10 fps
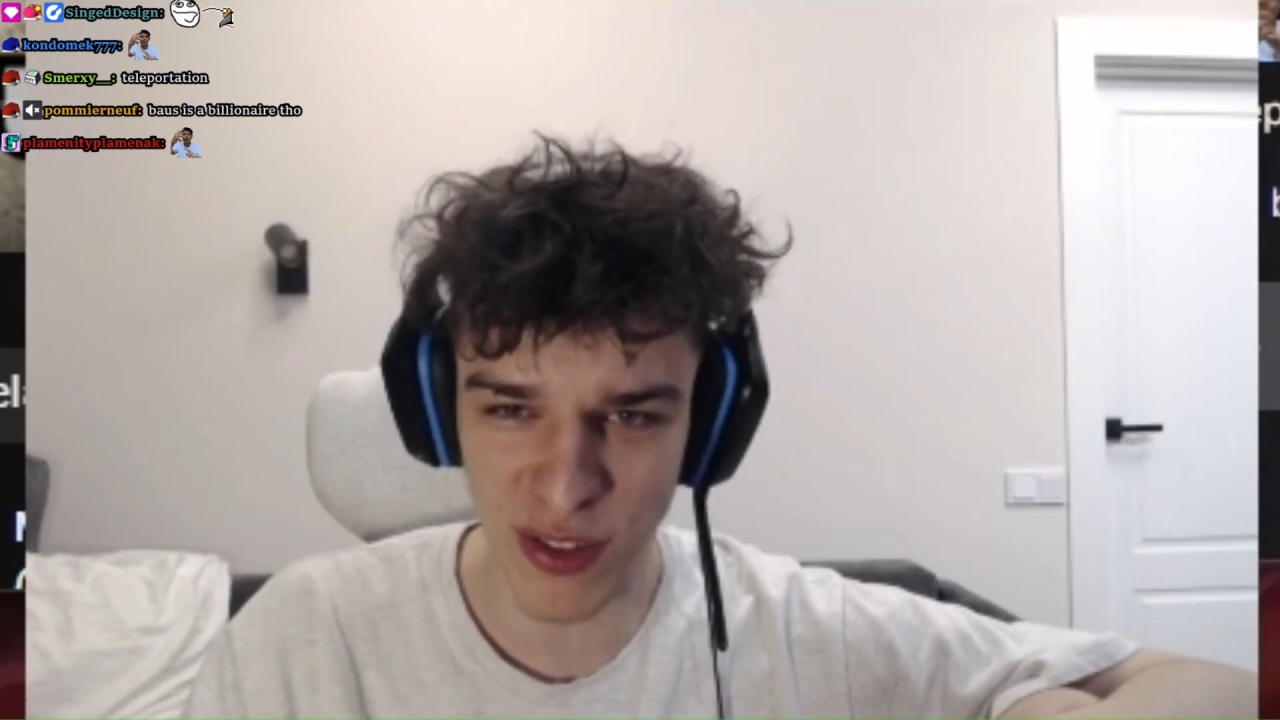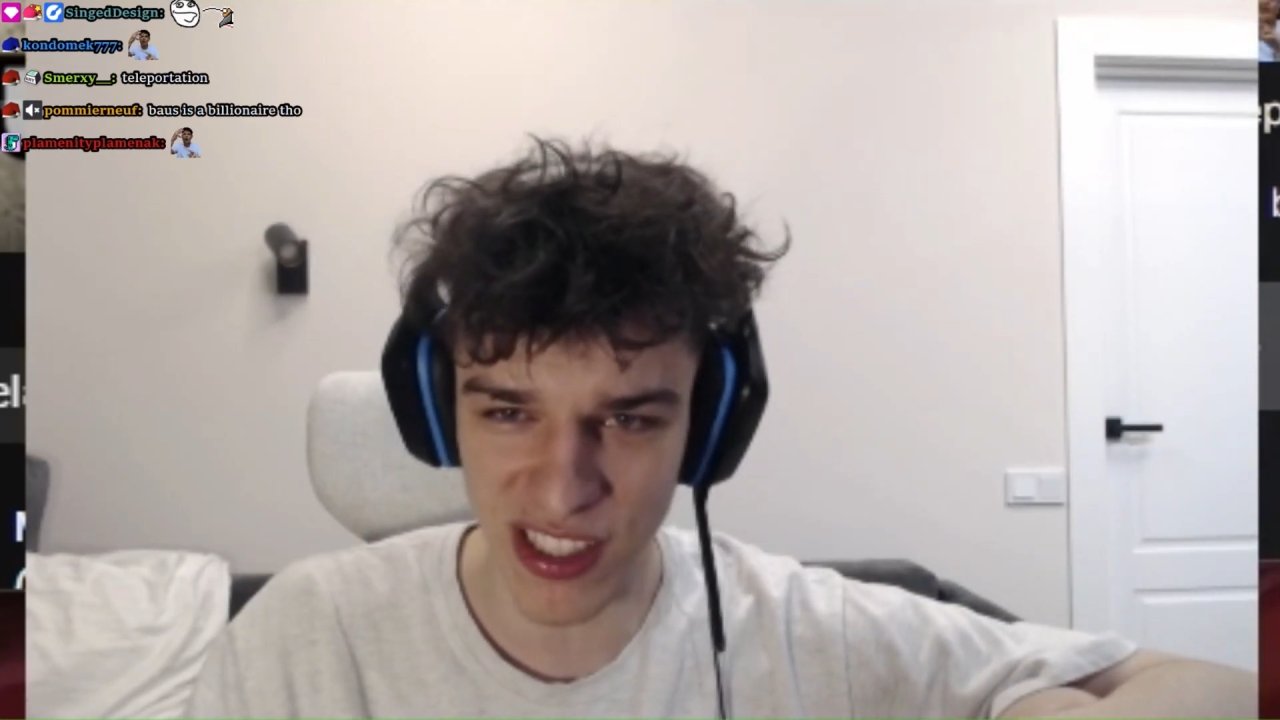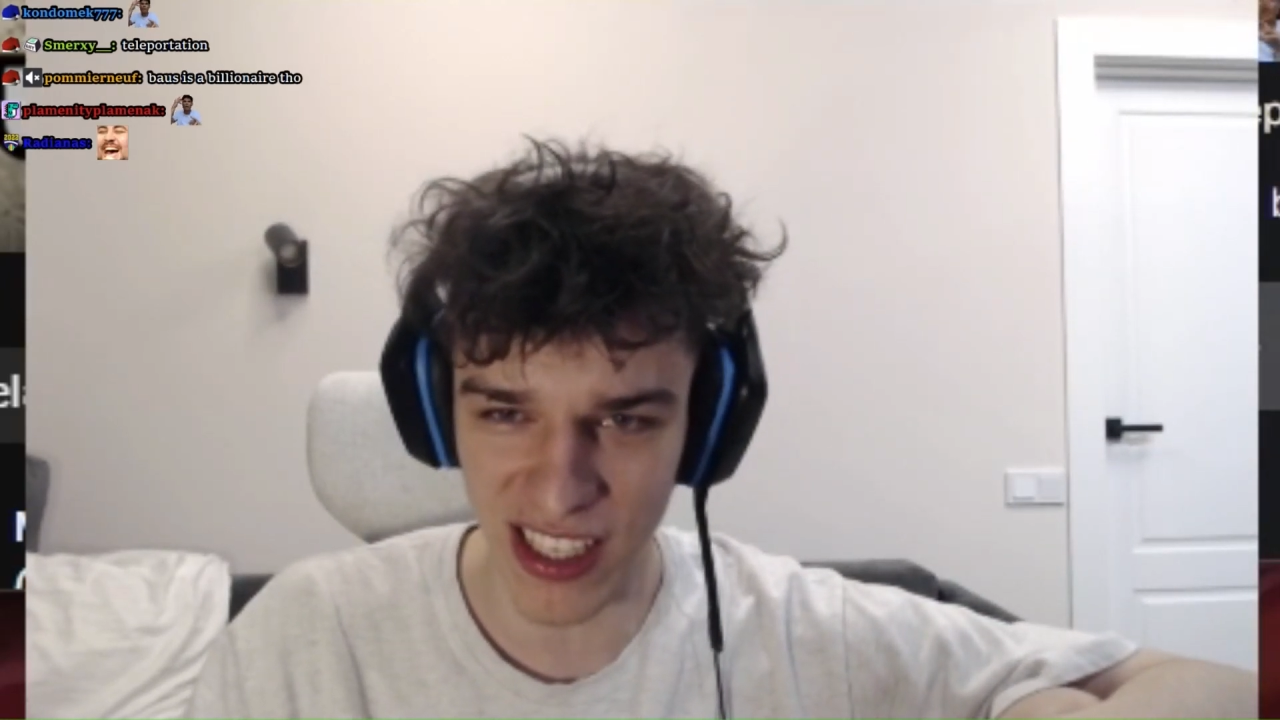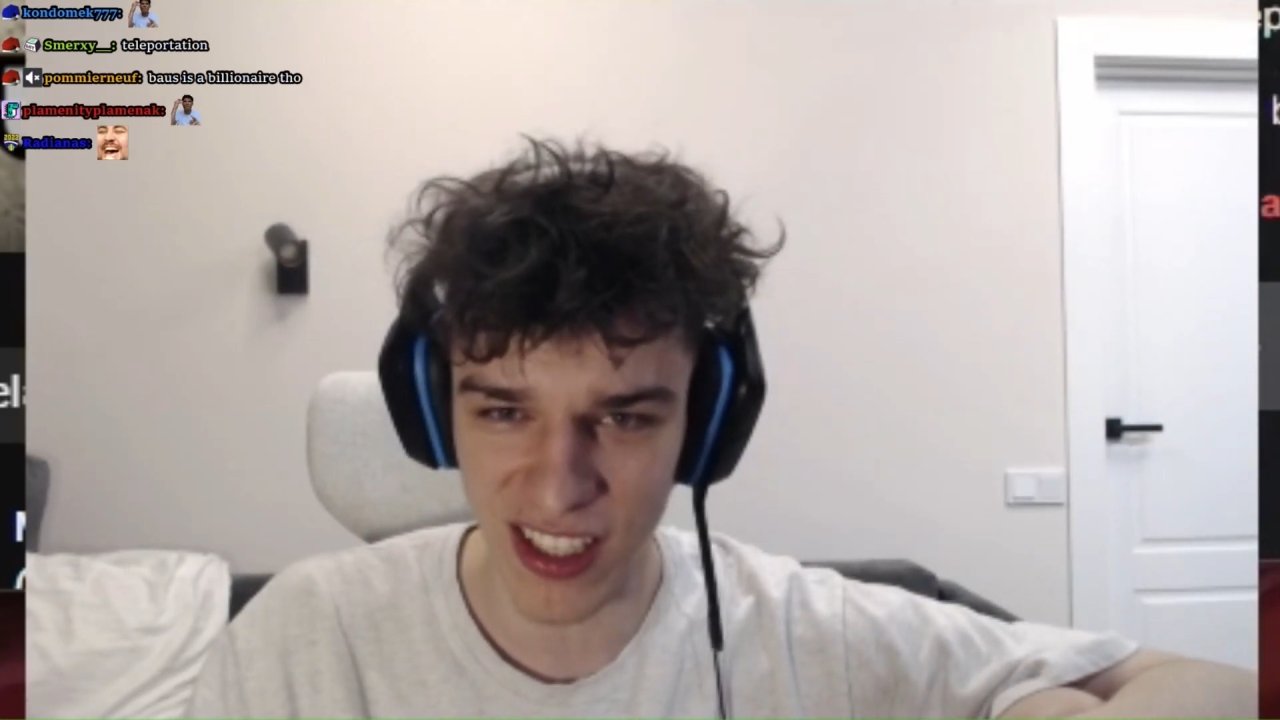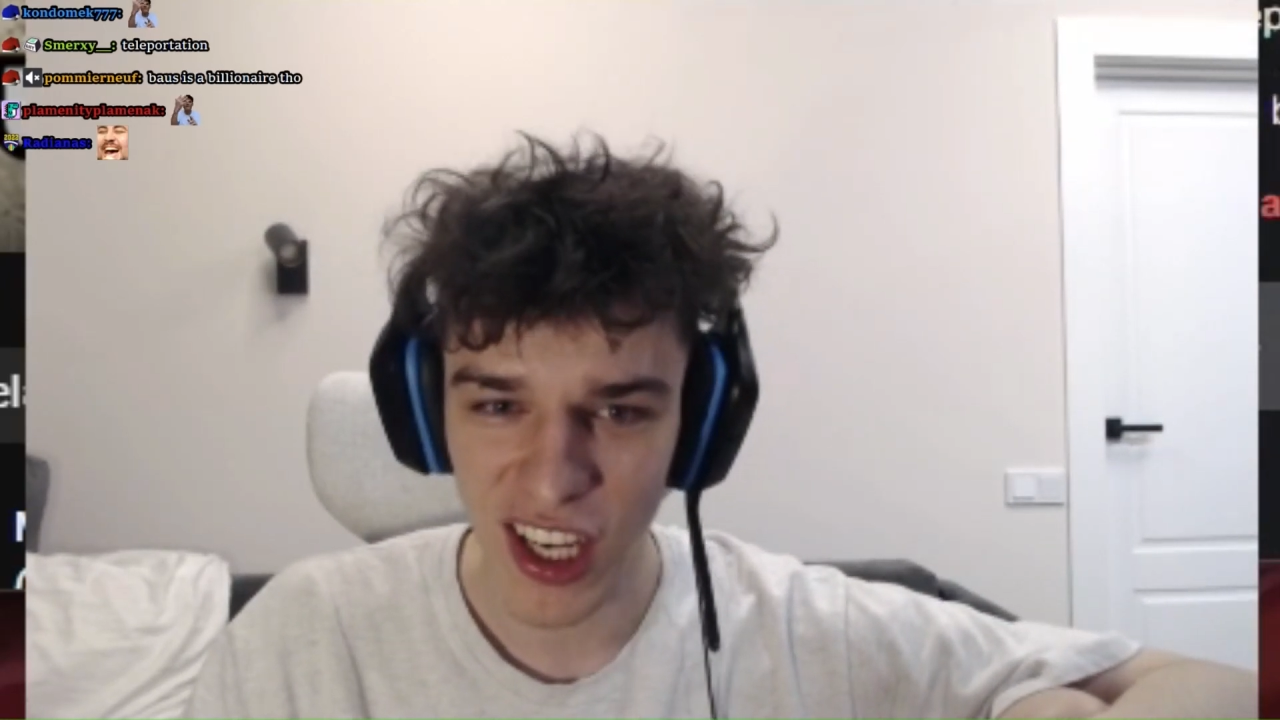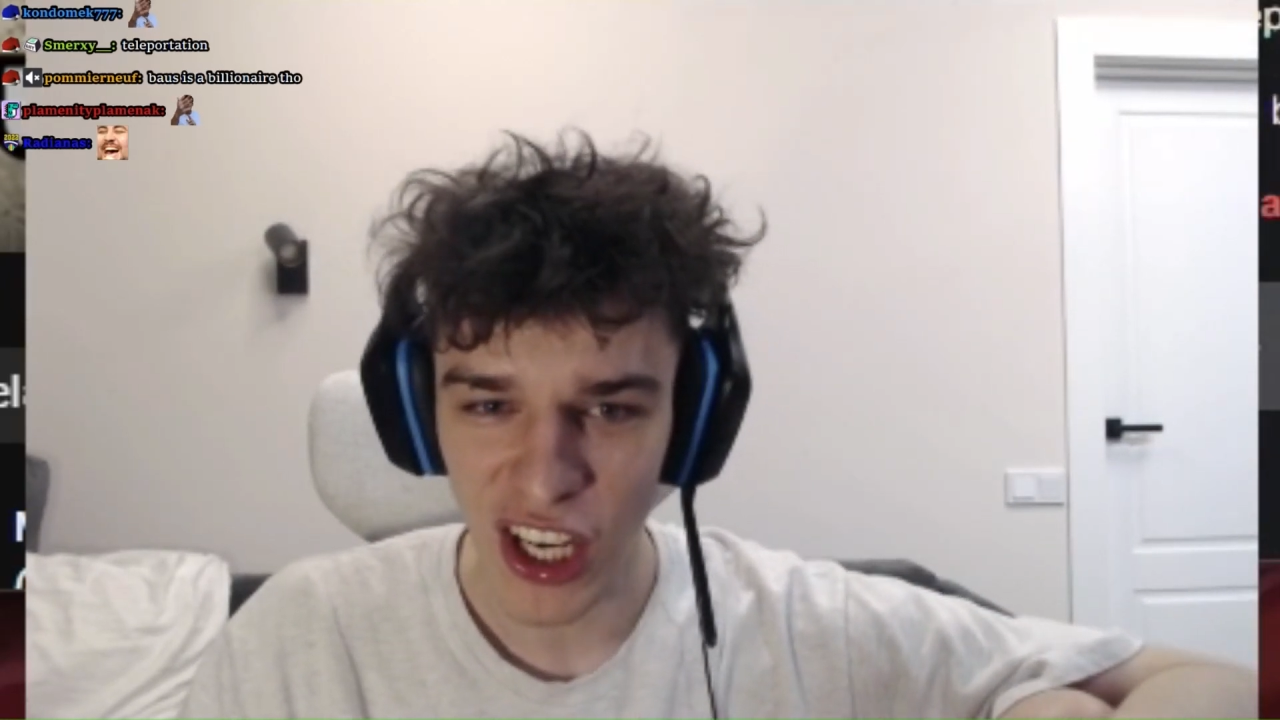was like,